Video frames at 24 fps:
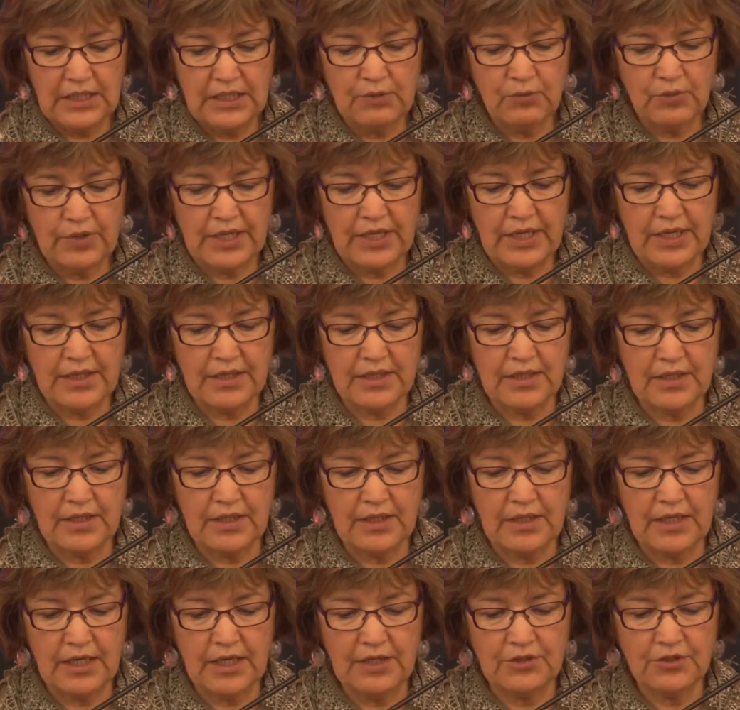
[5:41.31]
We had
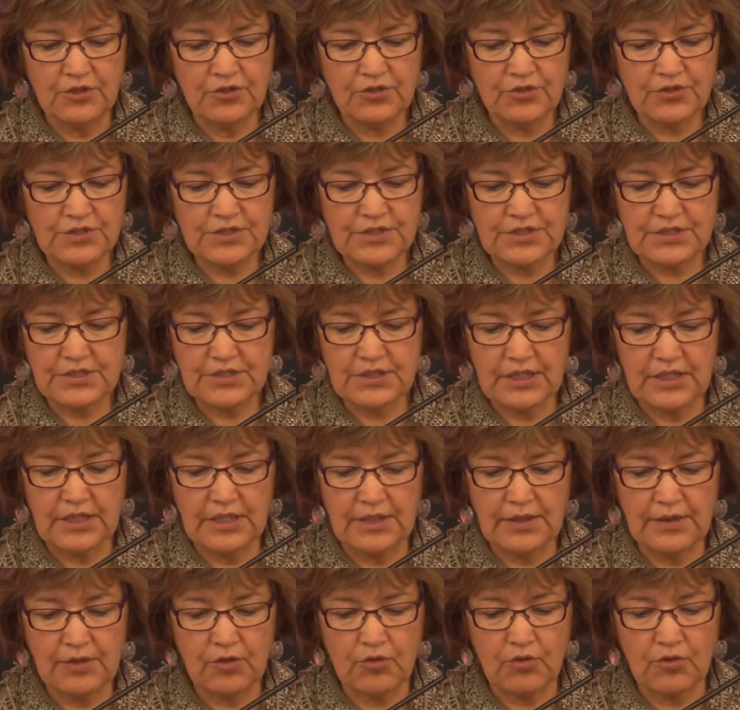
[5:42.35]
a nurse
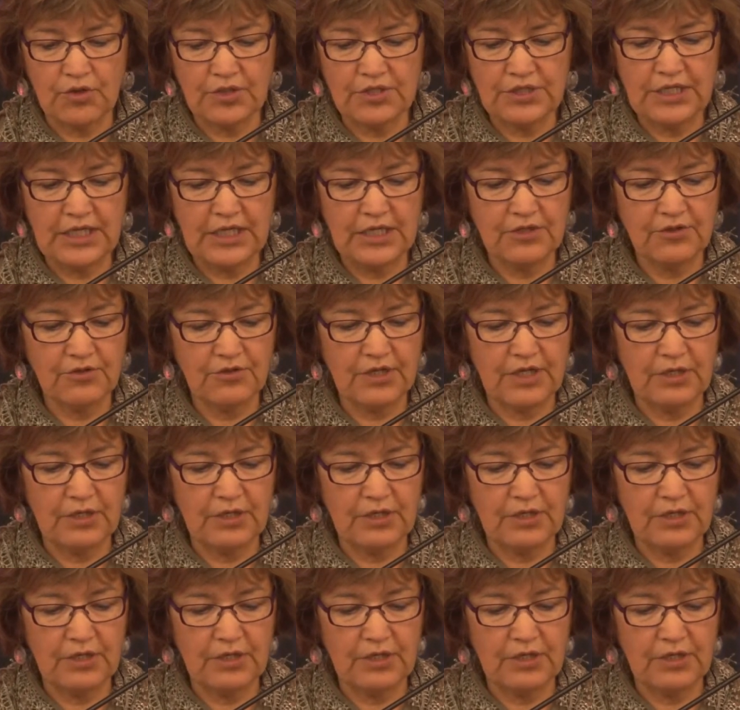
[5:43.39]
coordinator,